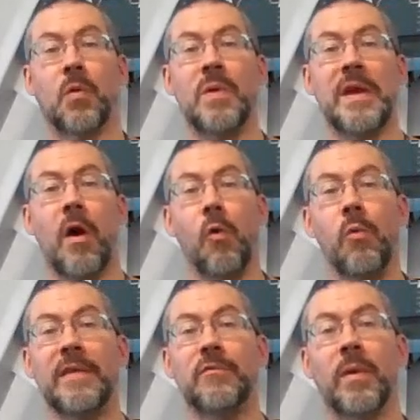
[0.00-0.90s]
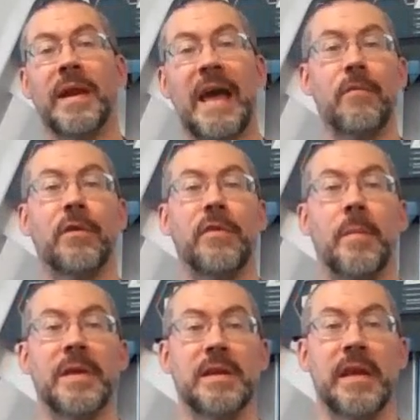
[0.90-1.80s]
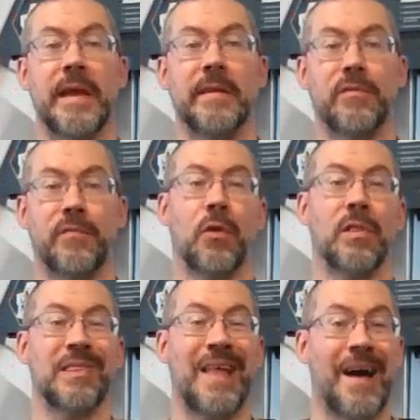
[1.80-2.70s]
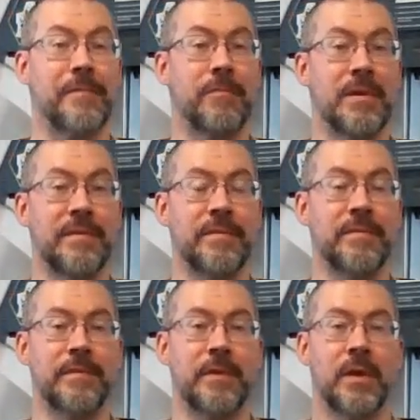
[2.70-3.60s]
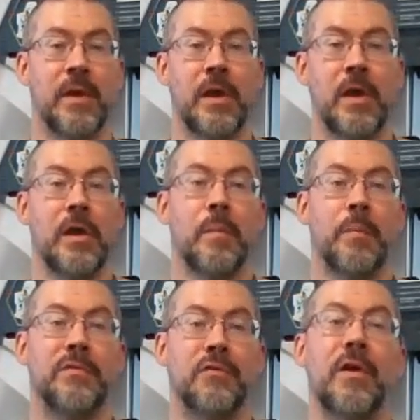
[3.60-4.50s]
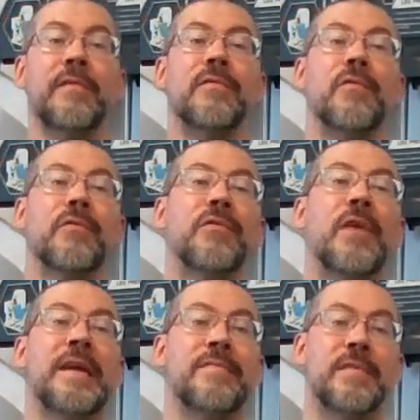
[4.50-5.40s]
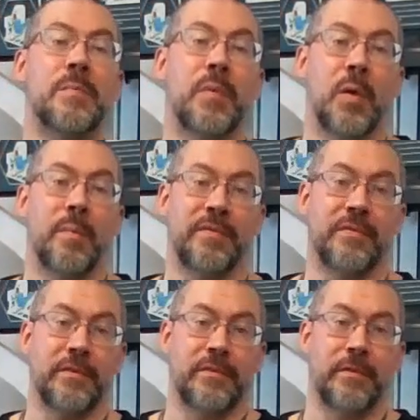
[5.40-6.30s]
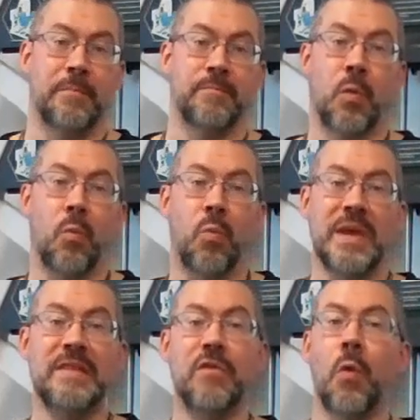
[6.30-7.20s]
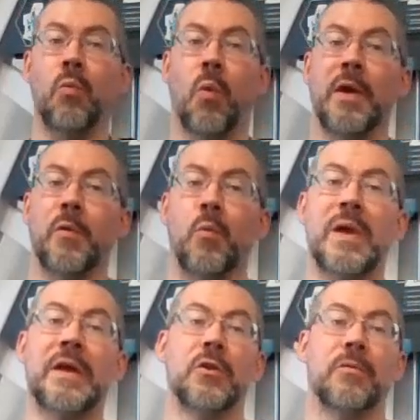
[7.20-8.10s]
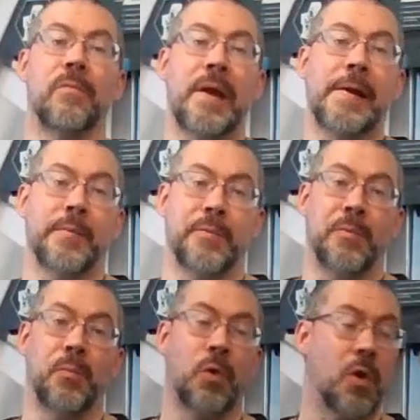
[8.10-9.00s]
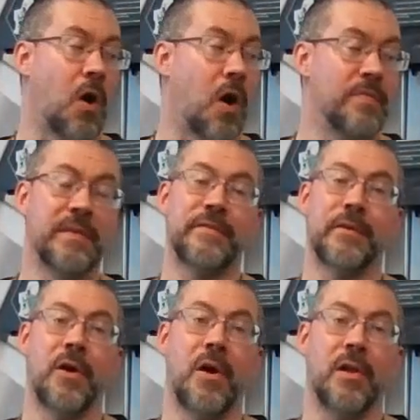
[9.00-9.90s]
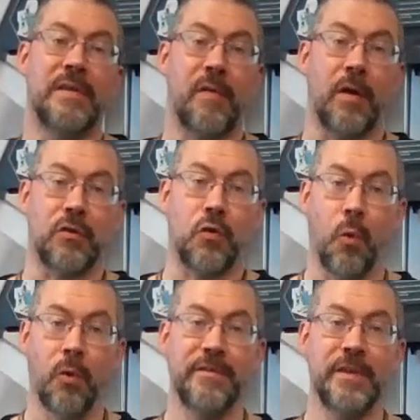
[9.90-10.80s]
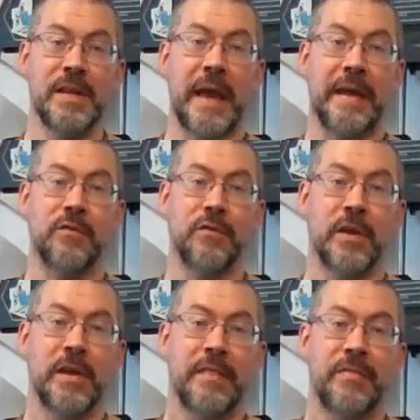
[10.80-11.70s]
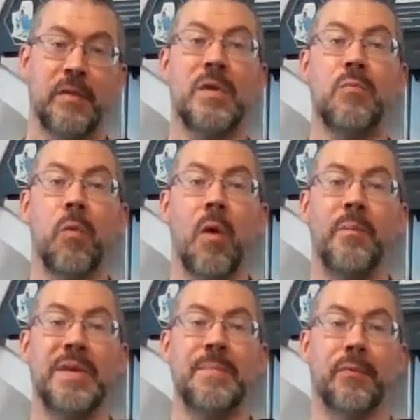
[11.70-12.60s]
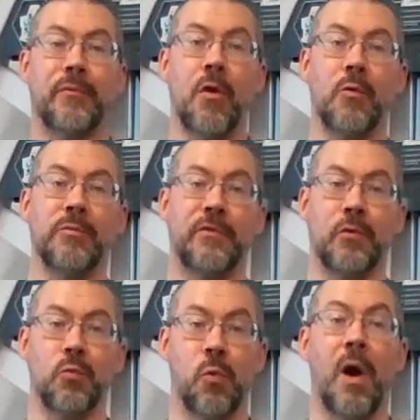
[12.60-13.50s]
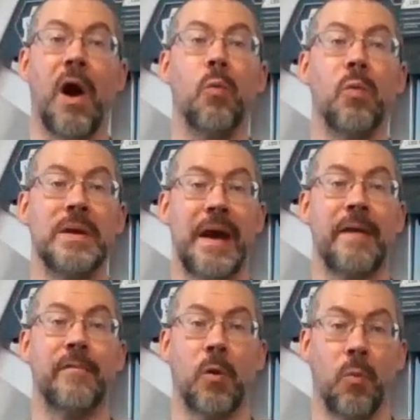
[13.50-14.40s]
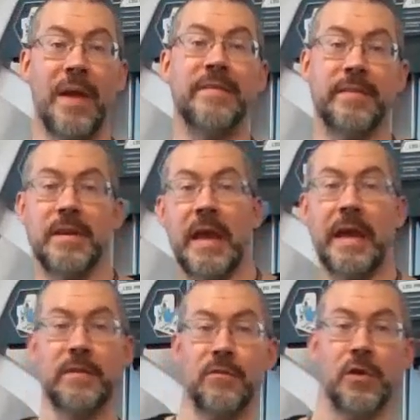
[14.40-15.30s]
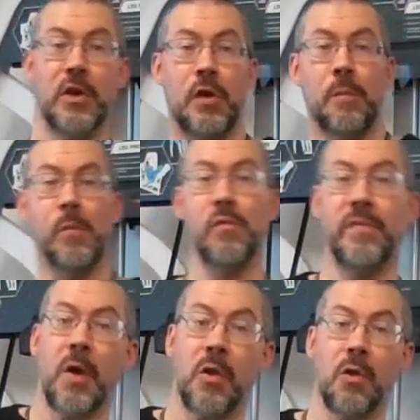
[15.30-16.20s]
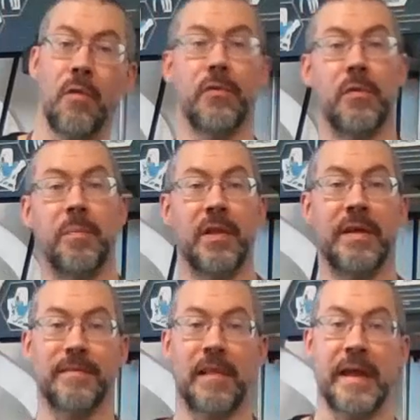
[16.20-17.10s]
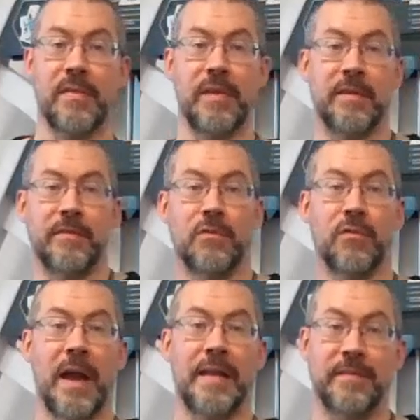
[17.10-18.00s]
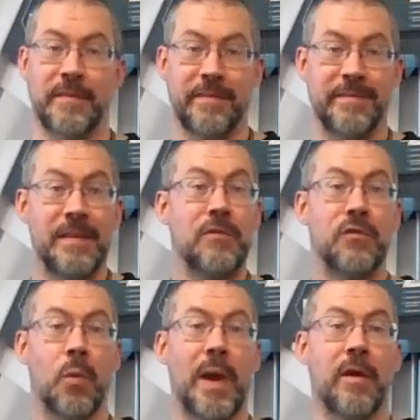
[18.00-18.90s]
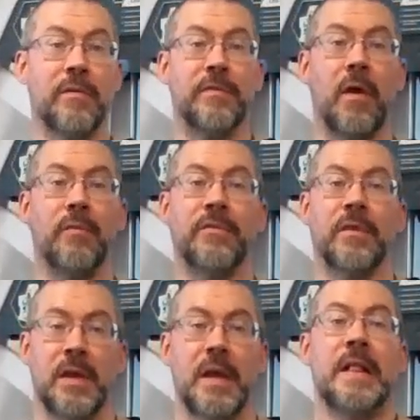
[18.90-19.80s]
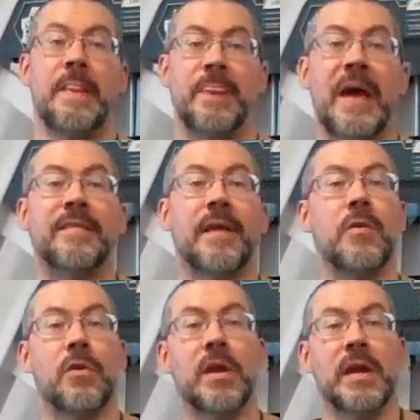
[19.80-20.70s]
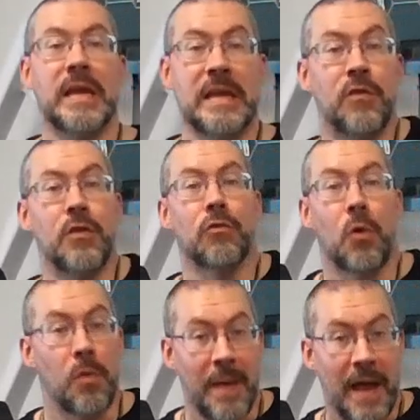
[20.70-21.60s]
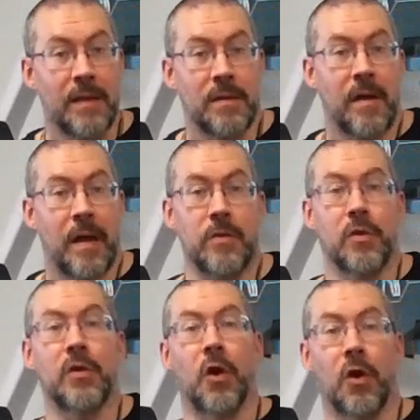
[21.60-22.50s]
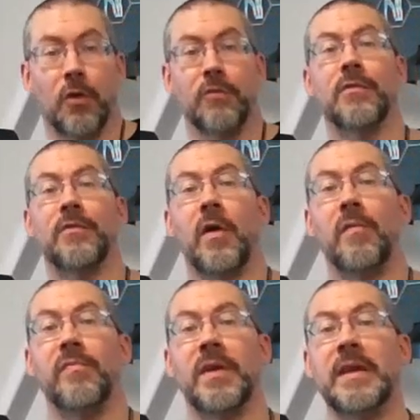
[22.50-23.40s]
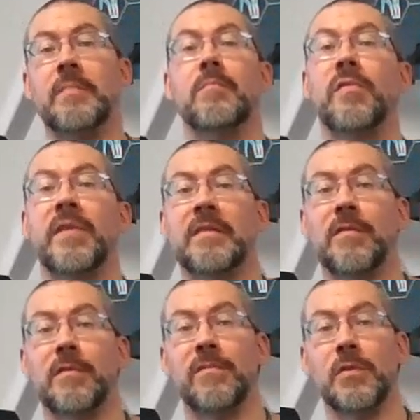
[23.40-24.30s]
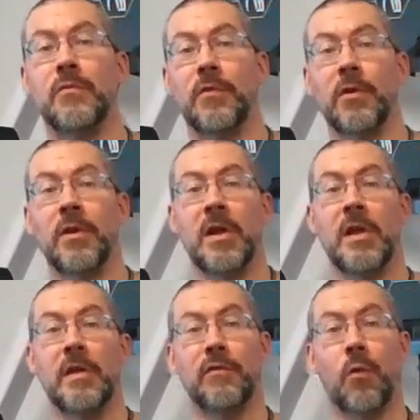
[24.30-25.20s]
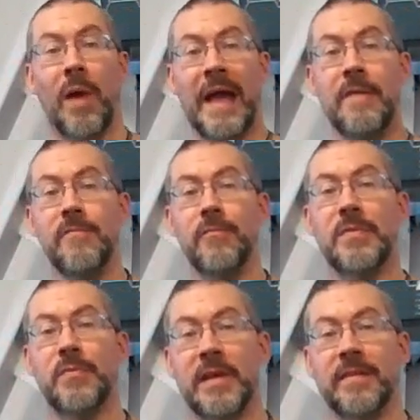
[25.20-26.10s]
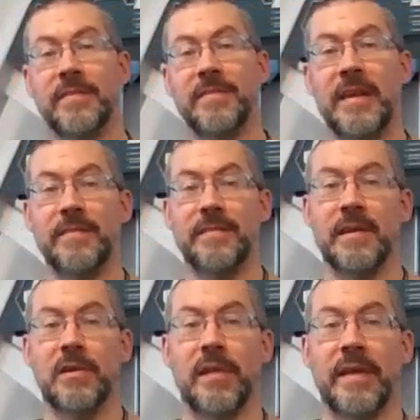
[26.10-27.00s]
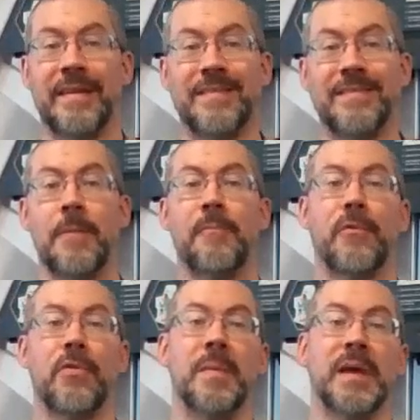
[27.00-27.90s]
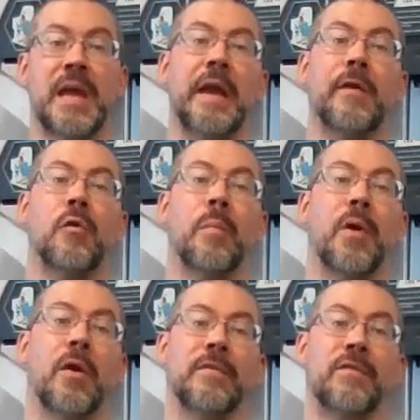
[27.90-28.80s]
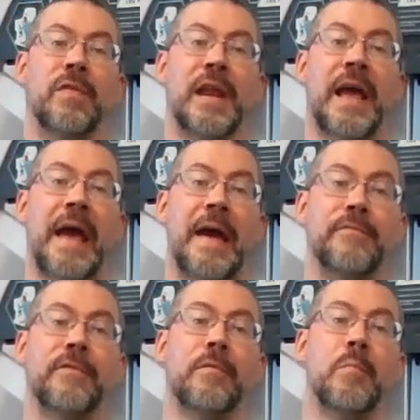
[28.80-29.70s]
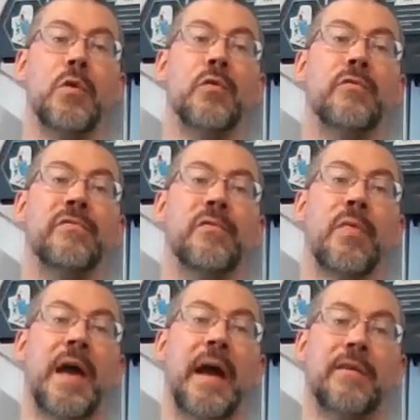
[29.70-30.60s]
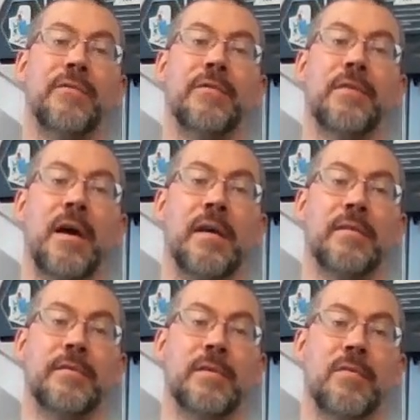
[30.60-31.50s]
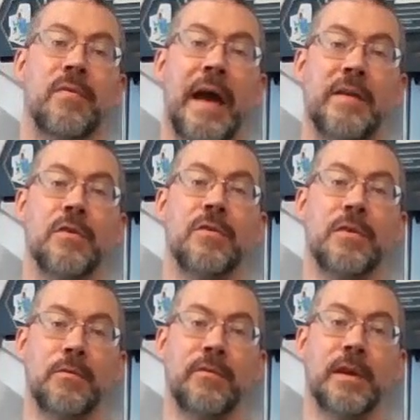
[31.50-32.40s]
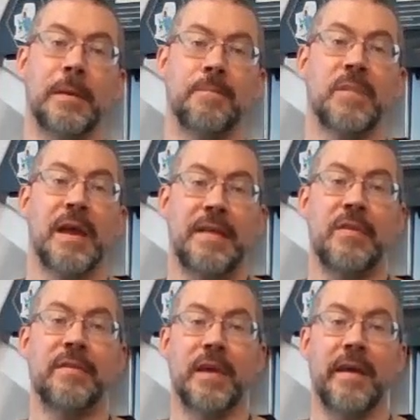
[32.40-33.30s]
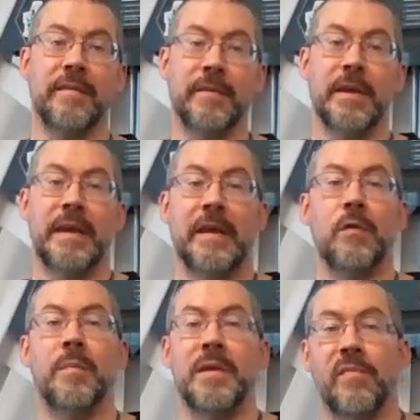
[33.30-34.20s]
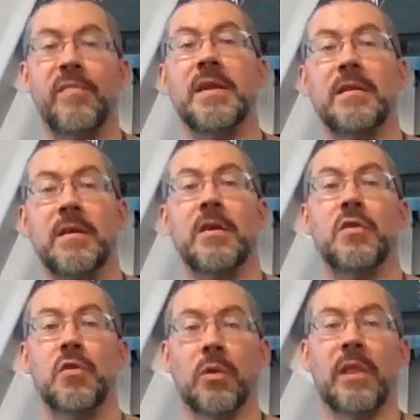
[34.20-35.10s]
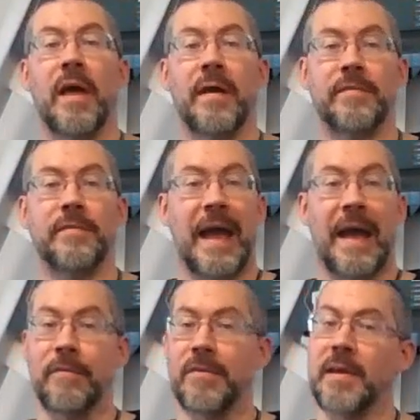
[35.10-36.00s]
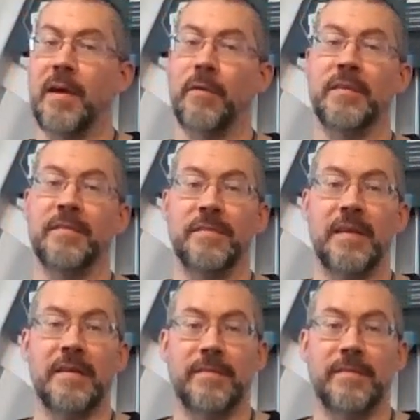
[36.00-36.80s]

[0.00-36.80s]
We always want to have our stomach engaged for a lot of reasons, but just for safety purposes, we don't want to wiggle around when we're on this at all. If our core is engaged, then we won't be prone to, while we have our weights engaged, moving all over the place like this and trying to situate ourselves. That's how you're going to injure your lower back, how you're going to hurt yourself moving into the future. So everything stays still except for the mechanical parts that have to move for the exercise that you're using. In this case, it would be your feet, your legs. Everything else can stay